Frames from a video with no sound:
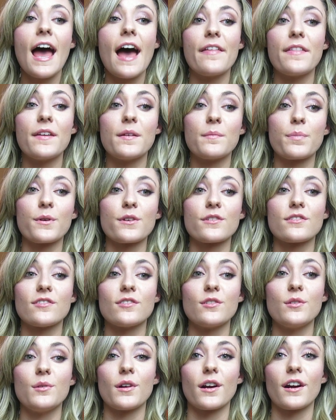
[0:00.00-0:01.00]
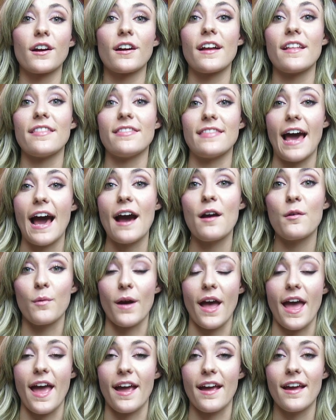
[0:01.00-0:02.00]
and then pursue her in that
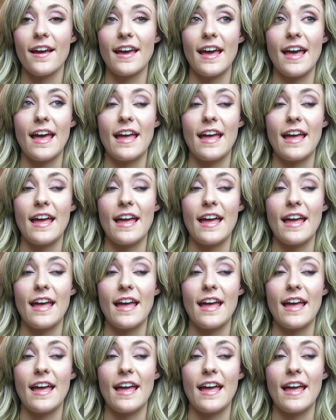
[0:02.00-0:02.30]
way,